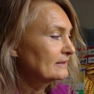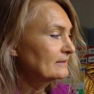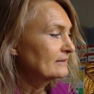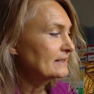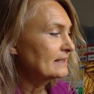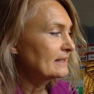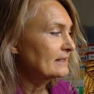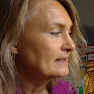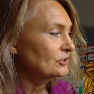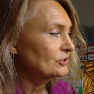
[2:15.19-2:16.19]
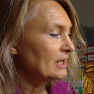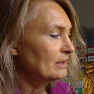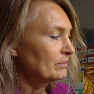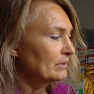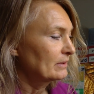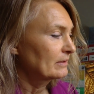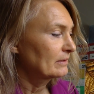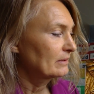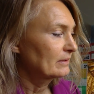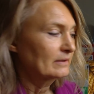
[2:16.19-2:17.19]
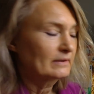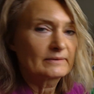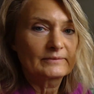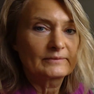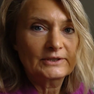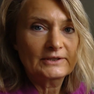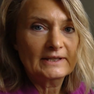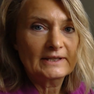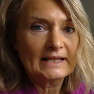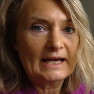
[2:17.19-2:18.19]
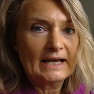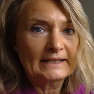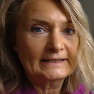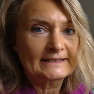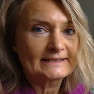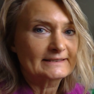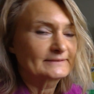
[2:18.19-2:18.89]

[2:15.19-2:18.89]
you see this shape? What do you think that is?